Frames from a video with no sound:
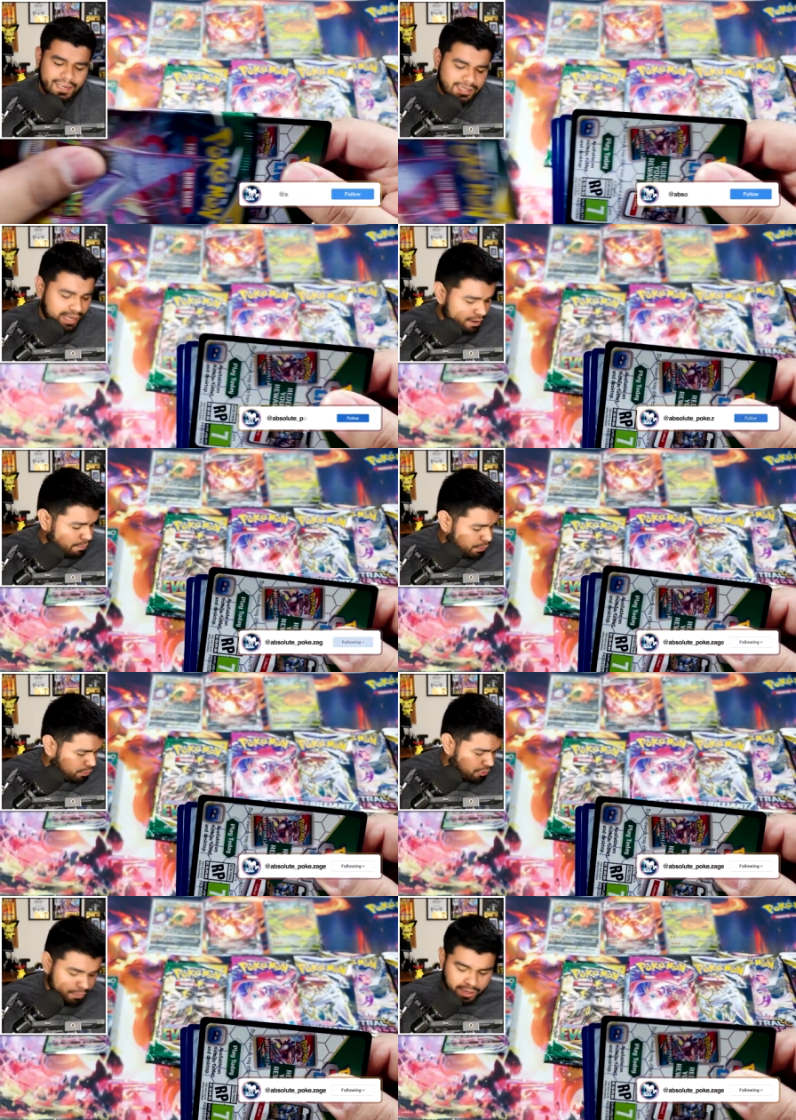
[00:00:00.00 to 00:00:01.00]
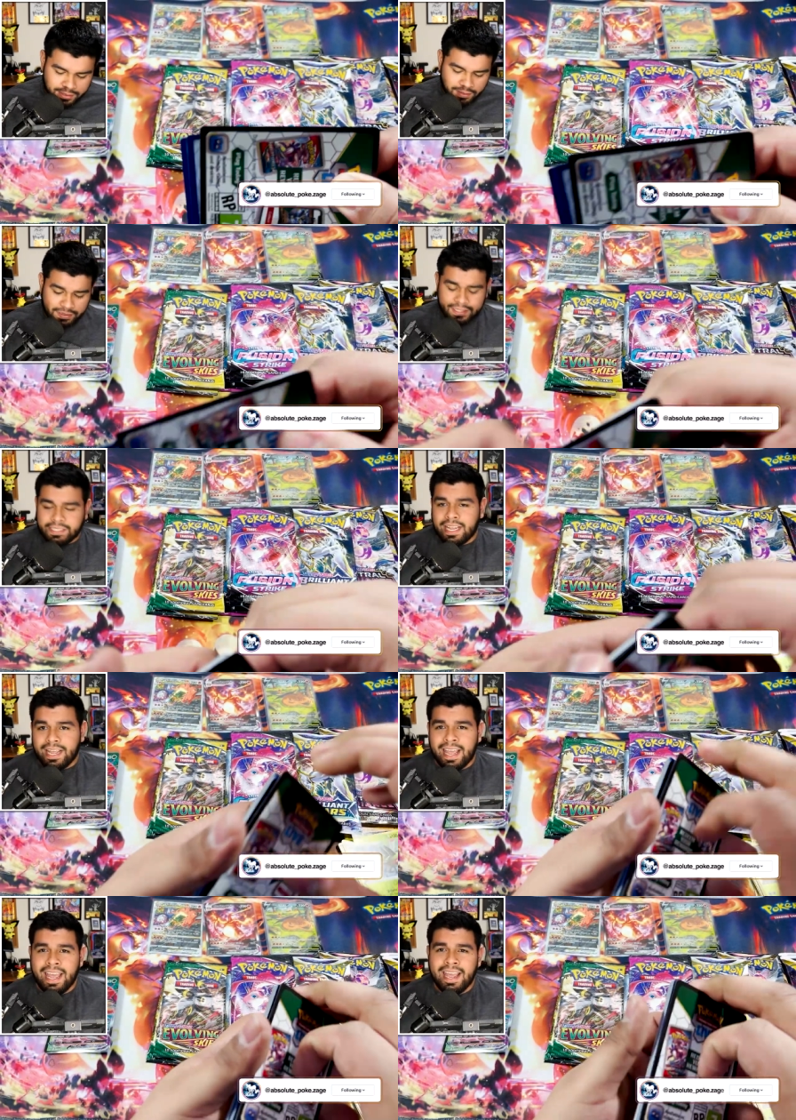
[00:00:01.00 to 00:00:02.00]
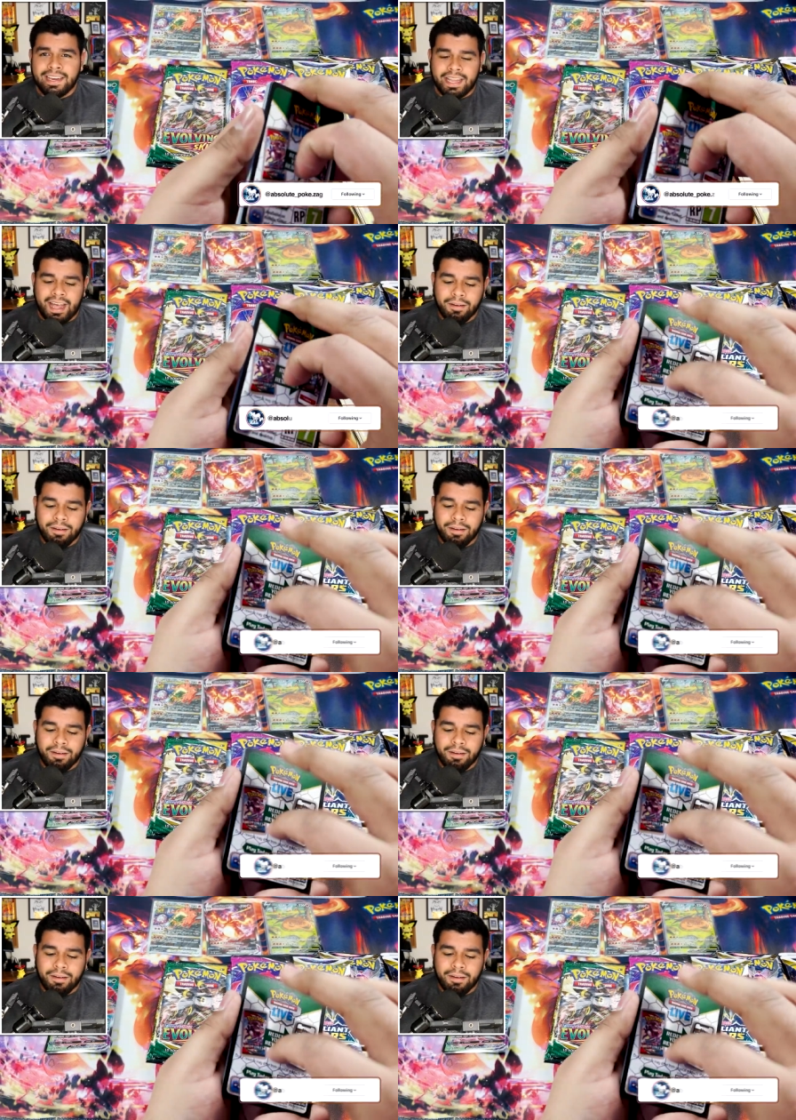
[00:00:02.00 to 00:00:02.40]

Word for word: an entire booster box of this set and